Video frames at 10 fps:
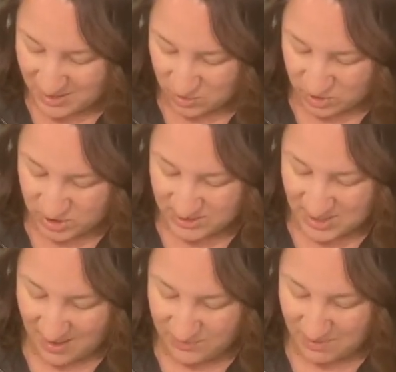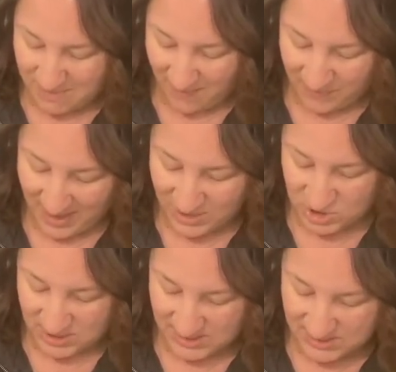or just enough to melt that
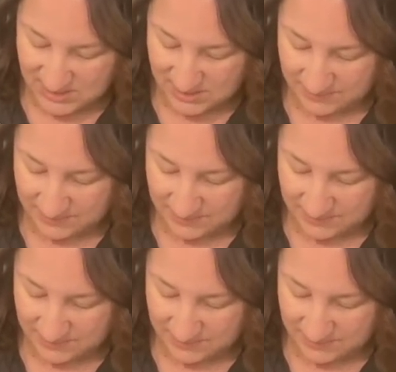cheese.